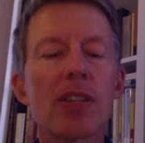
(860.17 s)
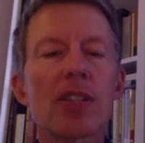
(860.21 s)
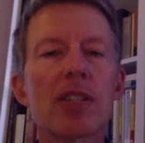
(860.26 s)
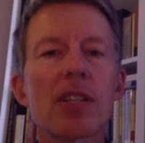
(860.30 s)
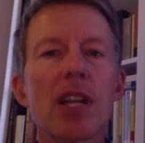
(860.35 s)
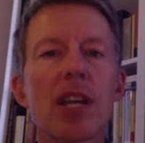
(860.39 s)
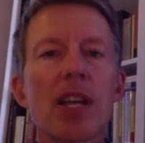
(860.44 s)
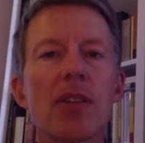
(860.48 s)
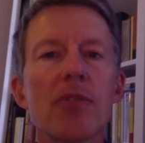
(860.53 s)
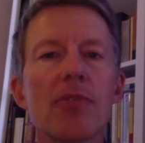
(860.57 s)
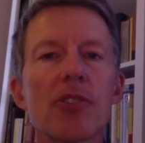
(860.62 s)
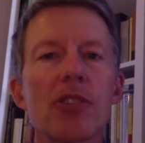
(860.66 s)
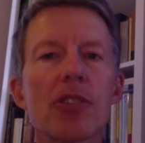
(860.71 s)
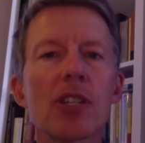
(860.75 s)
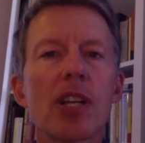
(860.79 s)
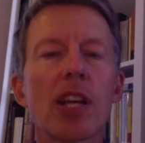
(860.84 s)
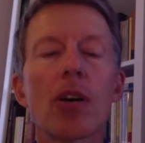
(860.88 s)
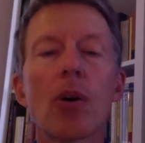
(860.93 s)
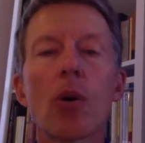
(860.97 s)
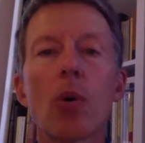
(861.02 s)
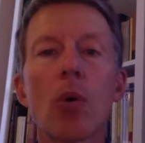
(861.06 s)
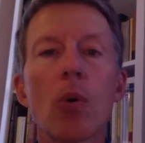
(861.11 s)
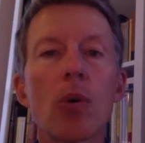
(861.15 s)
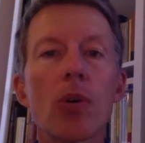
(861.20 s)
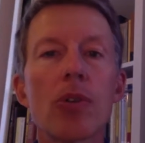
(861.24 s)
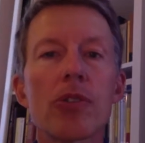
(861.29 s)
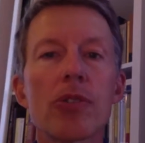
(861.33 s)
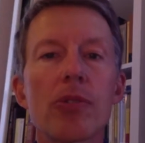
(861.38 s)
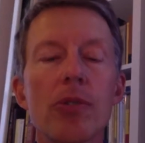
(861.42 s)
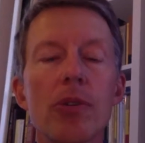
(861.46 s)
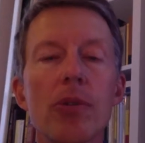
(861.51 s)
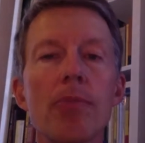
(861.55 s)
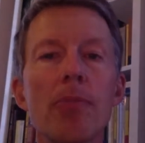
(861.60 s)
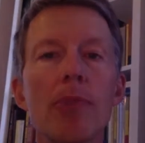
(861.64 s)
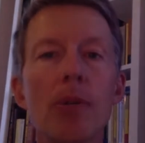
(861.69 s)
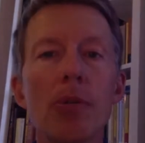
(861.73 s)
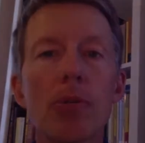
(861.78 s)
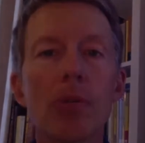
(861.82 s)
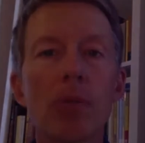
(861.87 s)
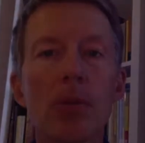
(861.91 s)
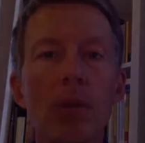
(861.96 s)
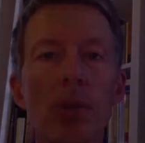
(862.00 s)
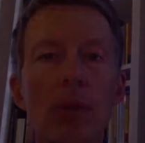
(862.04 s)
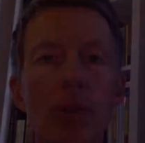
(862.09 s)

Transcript: slave just like a horse or a mule.